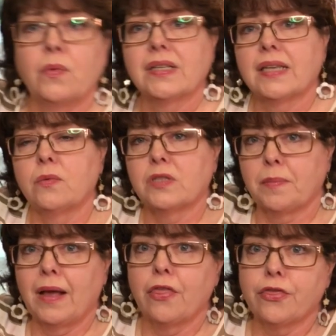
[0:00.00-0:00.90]
want to say it was
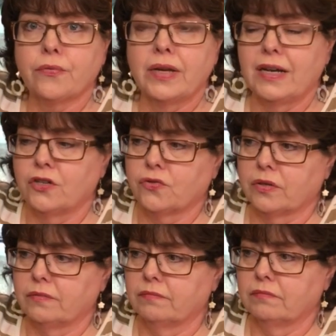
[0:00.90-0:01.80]
about
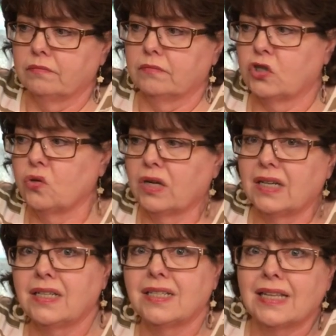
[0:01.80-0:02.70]
300,
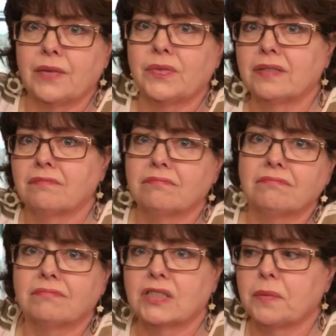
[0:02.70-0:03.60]
297,
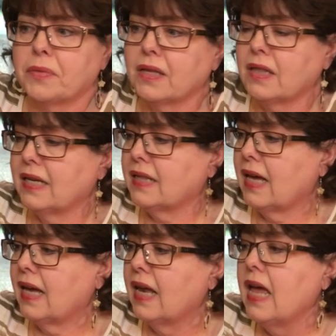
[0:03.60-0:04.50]
something like
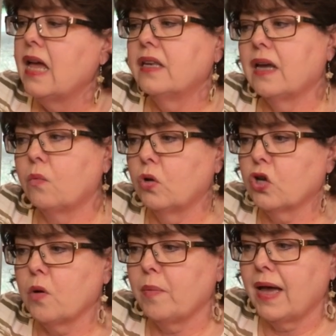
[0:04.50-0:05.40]
that. Now we'll
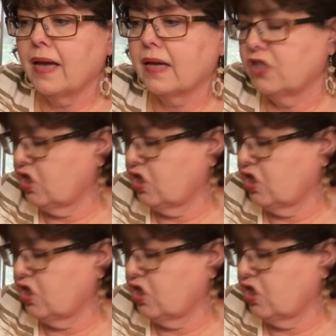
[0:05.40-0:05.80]
go back and